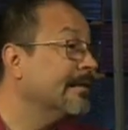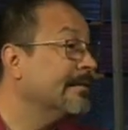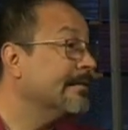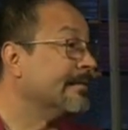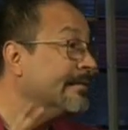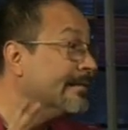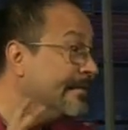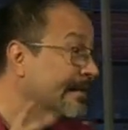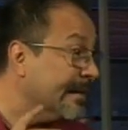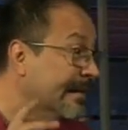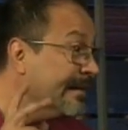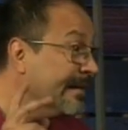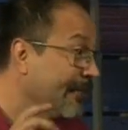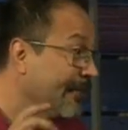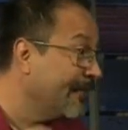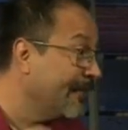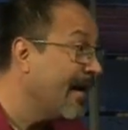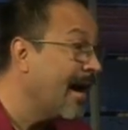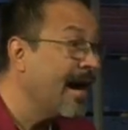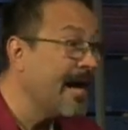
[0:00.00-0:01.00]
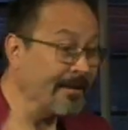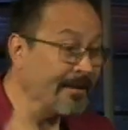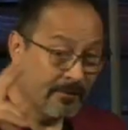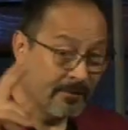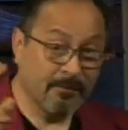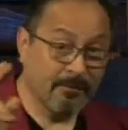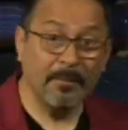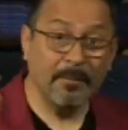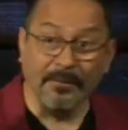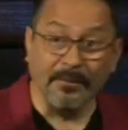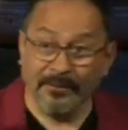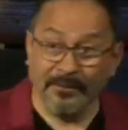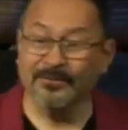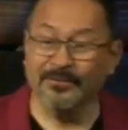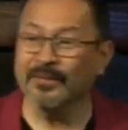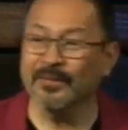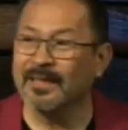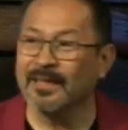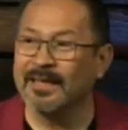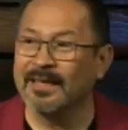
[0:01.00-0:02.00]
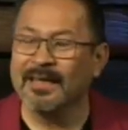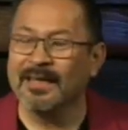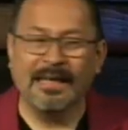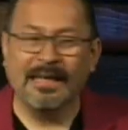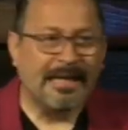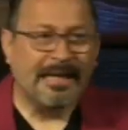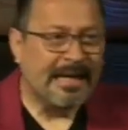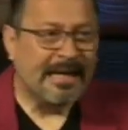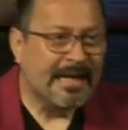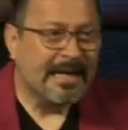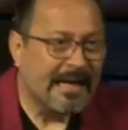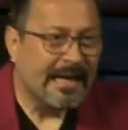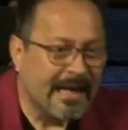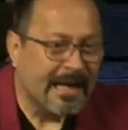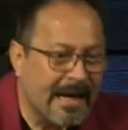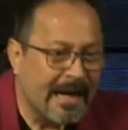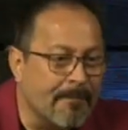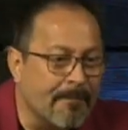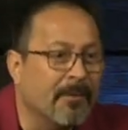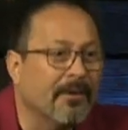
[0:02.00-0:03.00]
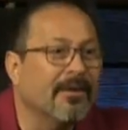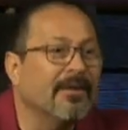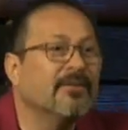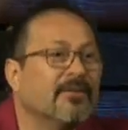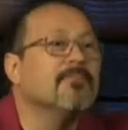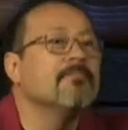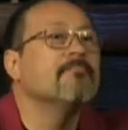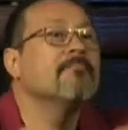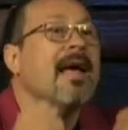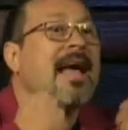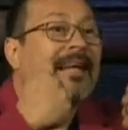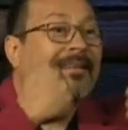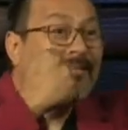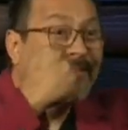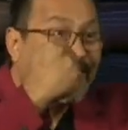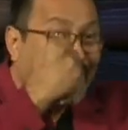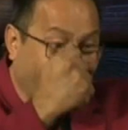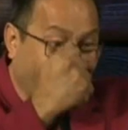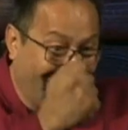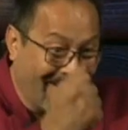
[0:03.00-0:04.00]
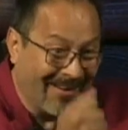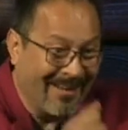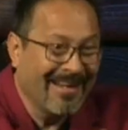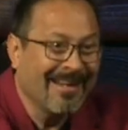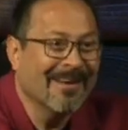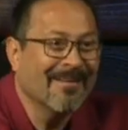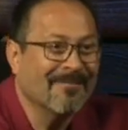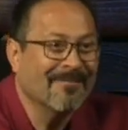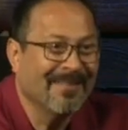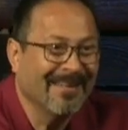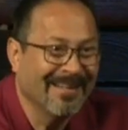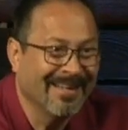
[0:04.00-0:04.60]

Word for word: signifying spiritually, he put his mantle on him.